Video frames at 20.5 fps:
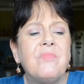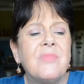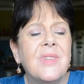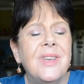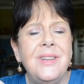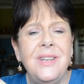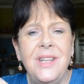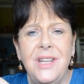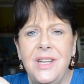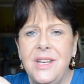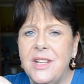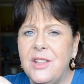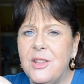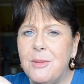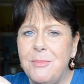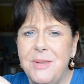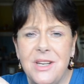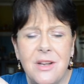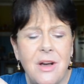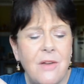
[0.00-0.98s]
And eating the
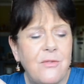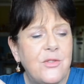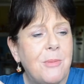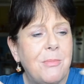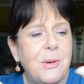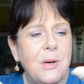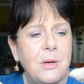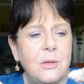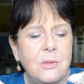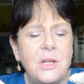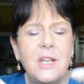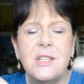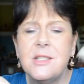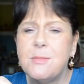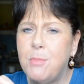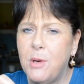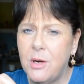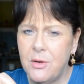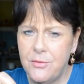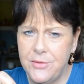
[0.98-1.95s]
meat off the bone is
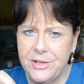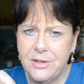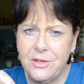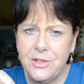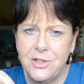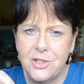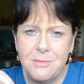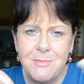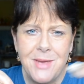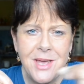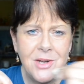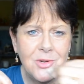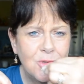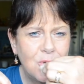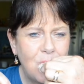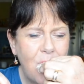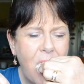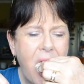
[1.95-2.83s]
perfectly good manners.